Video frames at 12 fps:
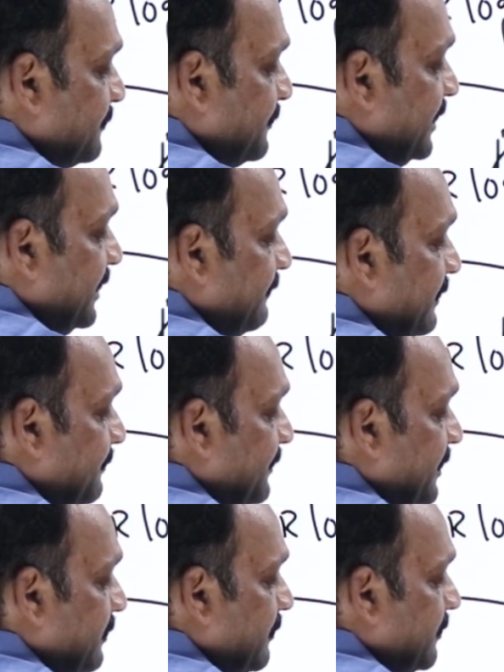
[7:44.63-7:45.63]
PdV,
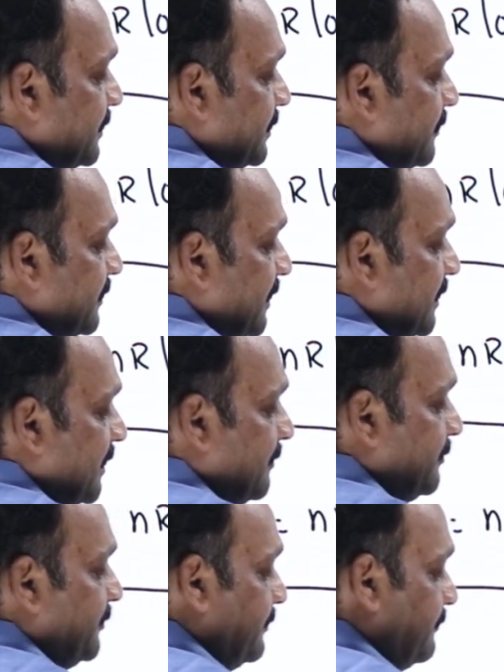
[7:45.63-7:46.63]
P equal to 0, delta
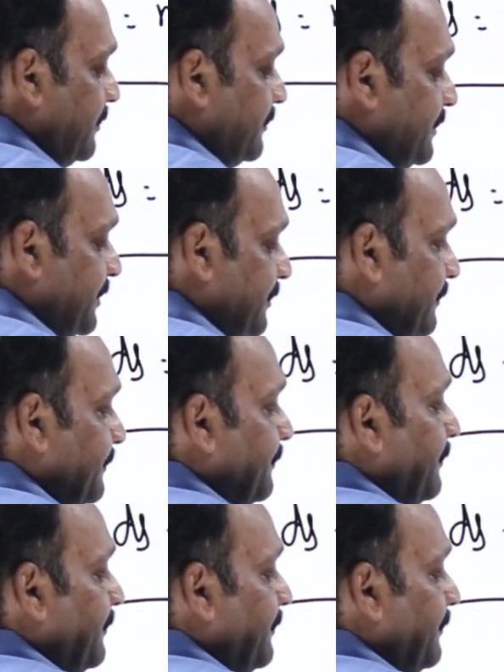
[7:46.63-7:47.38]
W equal to 0.